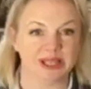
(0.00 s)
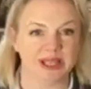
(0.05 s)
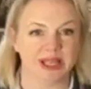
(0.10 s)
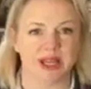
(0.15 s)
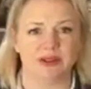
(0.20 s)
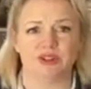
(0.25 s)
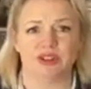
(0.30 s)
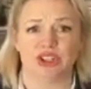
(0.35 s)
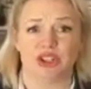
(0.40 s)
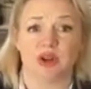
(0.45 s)
If
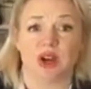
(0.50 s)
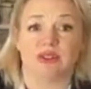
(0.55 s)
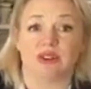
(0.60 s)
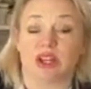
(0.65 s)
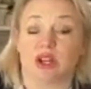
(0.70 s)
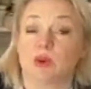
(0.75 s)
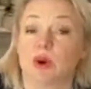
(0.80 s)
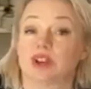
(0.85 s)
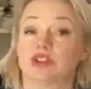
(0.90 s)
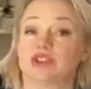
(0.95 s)
you do have any
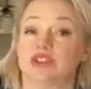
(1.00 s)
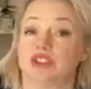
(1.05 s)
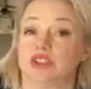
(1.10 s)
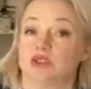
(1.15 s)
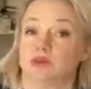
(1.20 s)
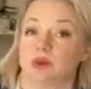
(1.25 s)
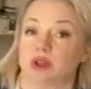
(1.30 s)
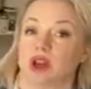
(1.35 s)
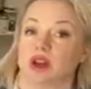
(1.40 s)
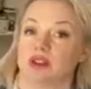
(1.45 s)
questions as
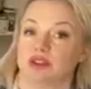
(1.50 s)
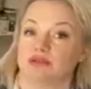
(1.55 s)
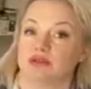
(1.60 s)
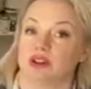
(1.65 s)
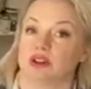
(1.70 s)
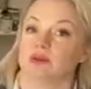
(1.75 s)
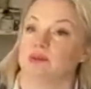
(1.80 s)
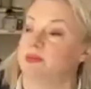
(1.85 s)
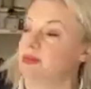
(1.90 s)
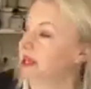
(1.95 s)
we go
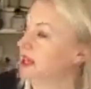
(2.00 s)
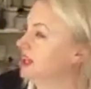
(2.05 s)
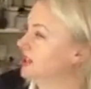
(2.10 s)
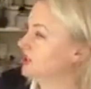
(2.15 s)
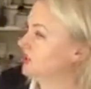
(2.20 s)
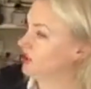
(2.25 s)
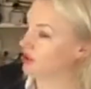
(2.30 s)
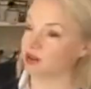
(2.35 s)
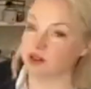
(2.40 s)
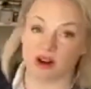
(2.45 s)
through, please
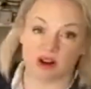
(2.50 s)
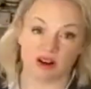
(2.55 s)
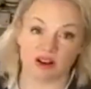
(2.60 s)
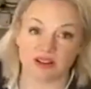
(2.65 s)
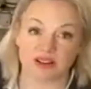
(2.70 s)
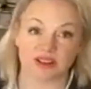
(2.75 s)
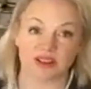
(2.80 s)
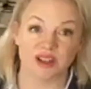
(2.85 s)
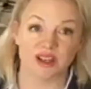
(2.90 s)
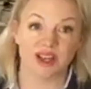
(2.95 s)
do
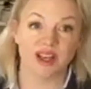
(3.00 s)
ask.